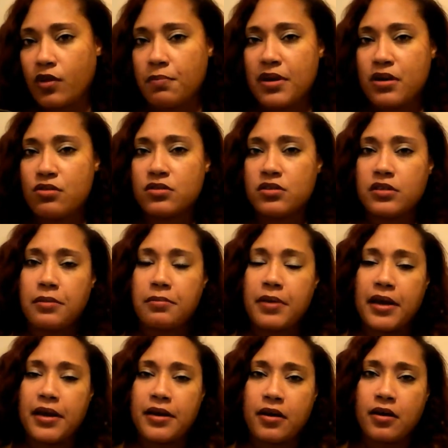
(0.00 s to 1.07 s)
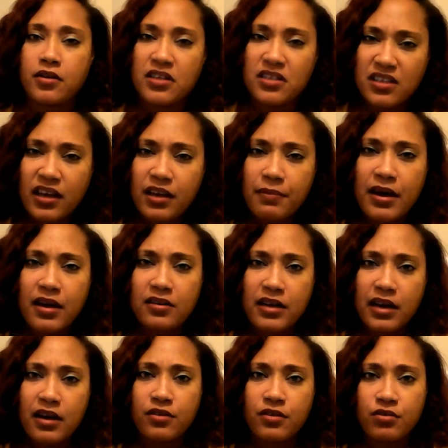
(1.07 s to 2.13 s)
We gonna say bye now. You think about
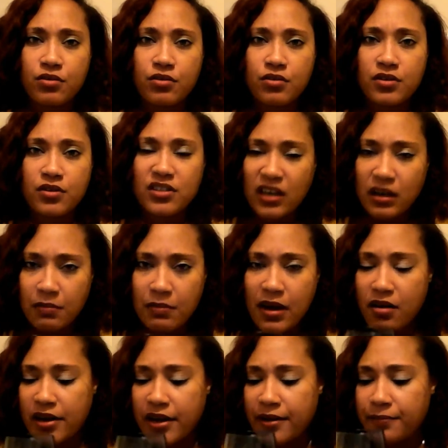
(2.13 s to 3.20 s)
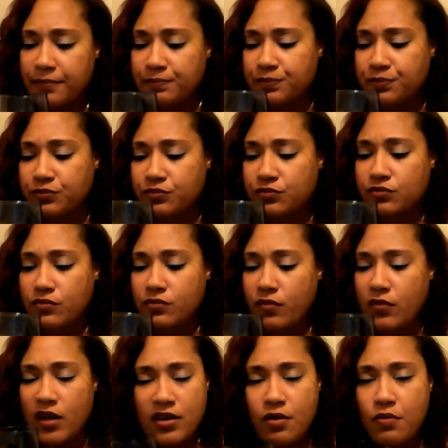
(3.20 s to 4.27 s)
that, you know? You think about it.
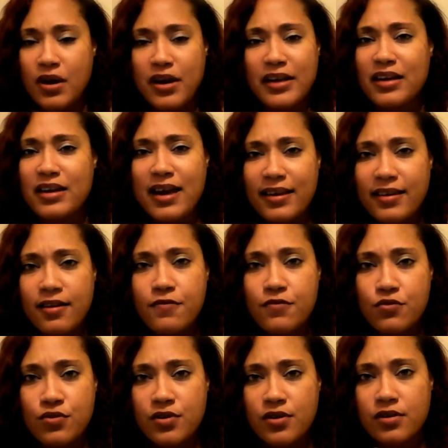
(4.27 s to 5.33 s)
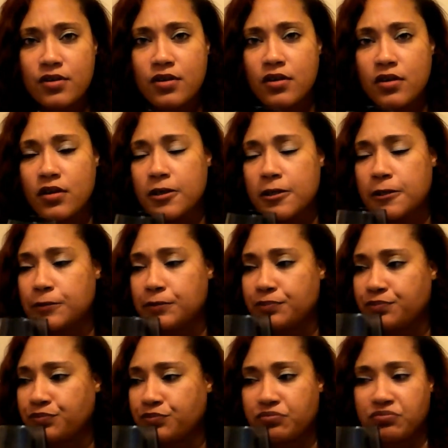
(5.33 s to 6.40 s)
They want to eat all your food.
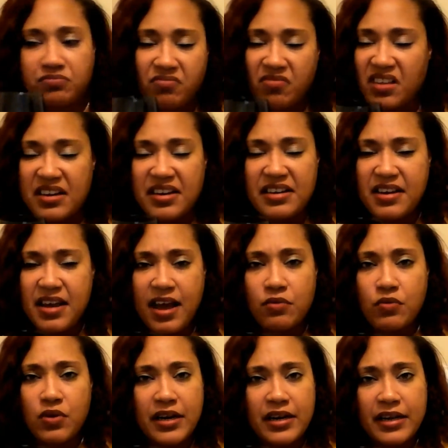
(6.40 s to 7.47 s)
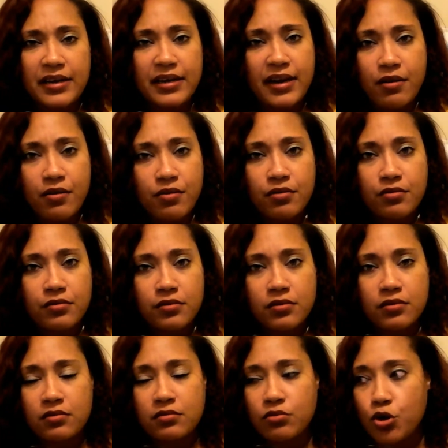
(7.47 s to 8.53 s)
They don't want to eat their own,
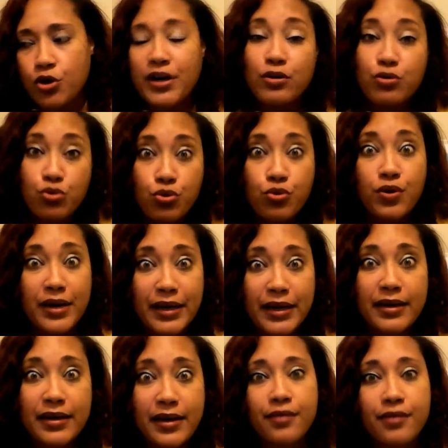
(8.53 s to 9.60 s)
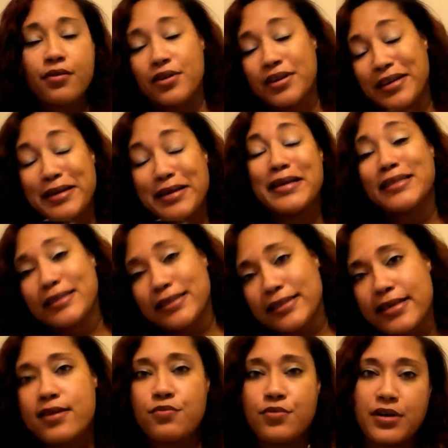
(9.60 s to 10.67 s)
or they do want to eat their own, and then they
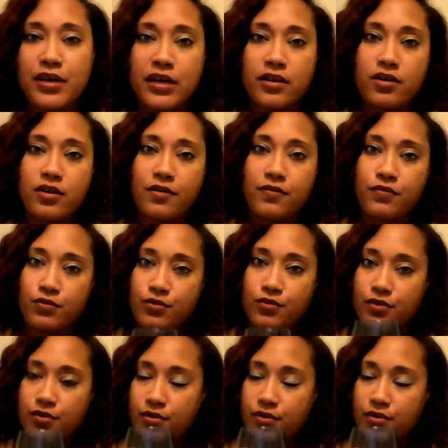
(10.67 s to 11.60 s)
still want to eat your food.